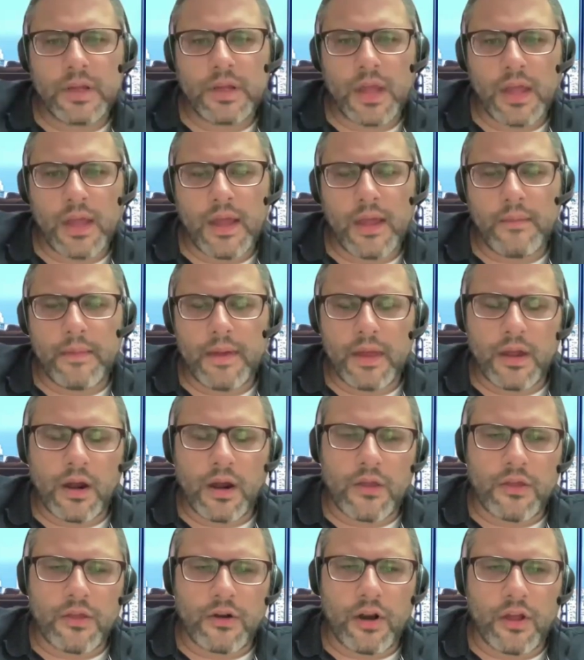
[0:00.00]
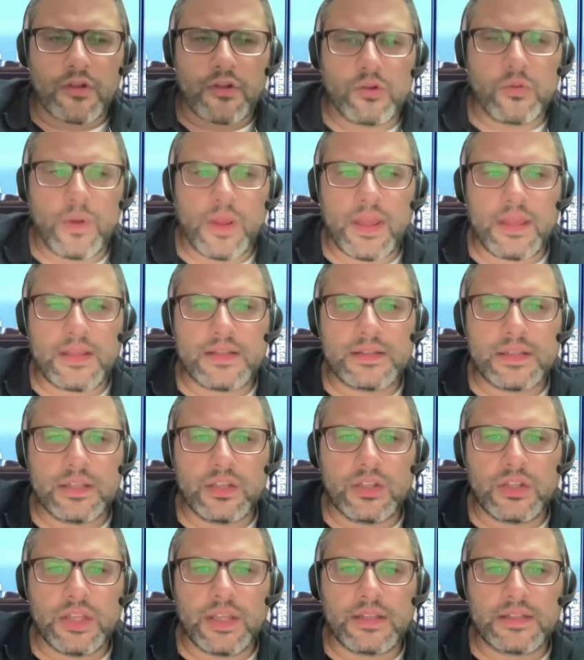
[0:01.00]
Are there other ways that
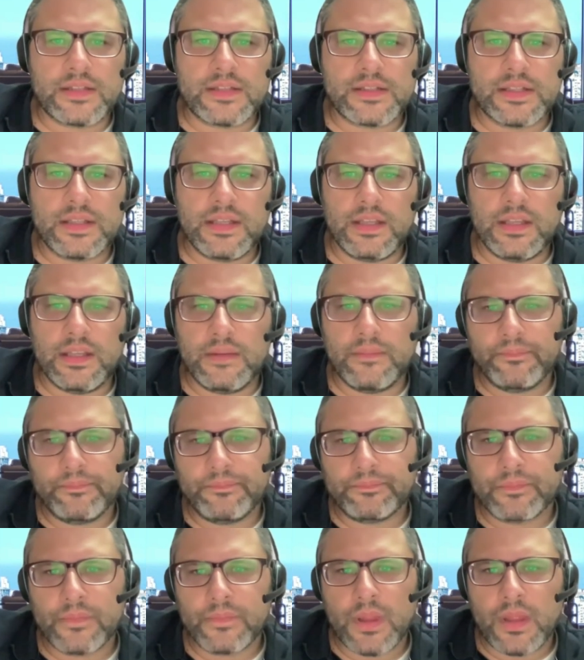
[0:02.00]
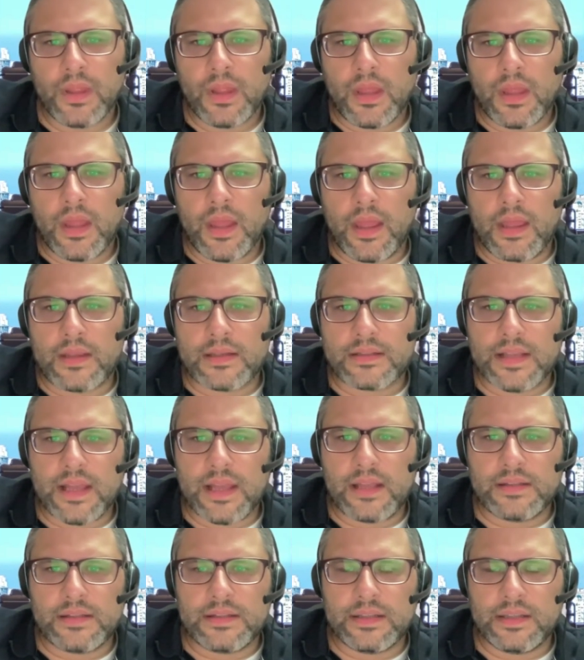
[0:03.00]
you'd like to see
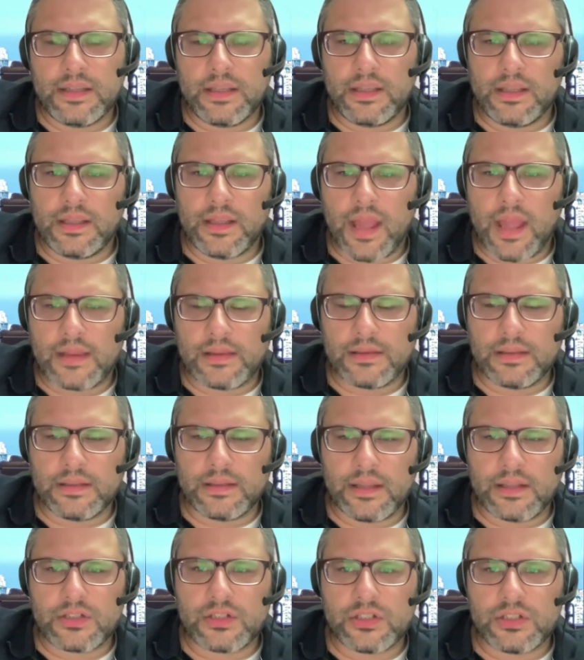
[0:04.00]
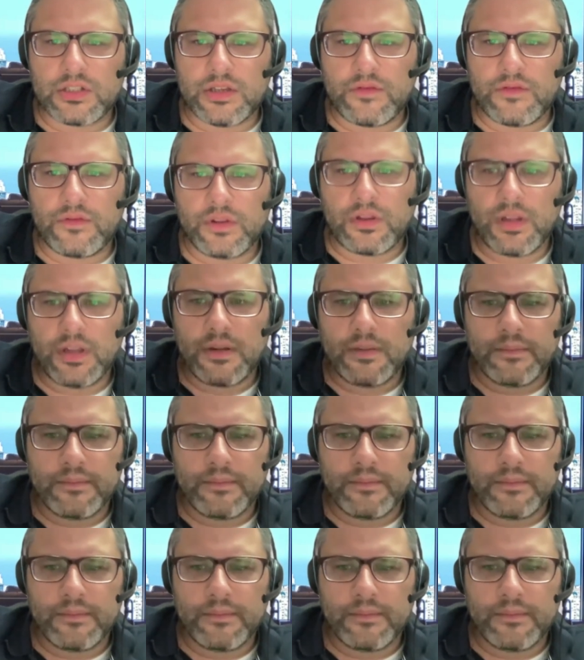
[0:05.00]
society handle addiction differently?